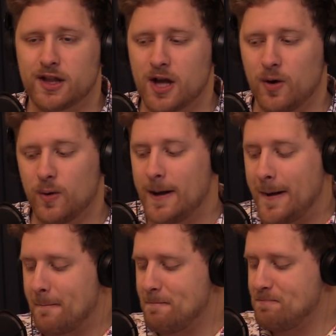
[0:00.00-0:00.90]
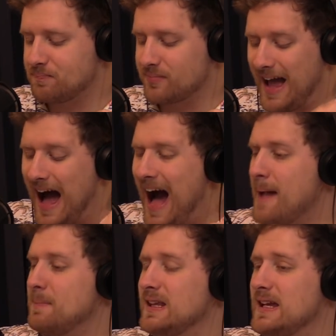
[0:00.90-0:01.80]
So
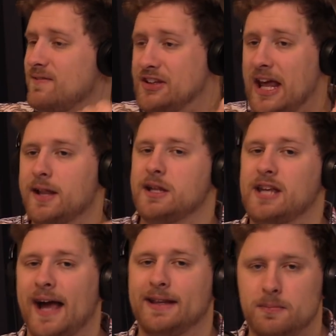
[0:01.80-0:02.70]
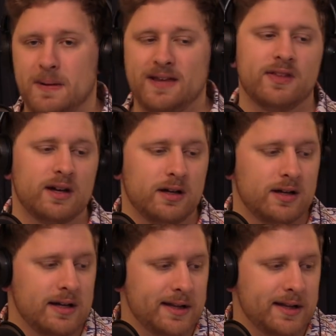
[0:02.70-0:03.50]
I believe the Tennessee Titans beat the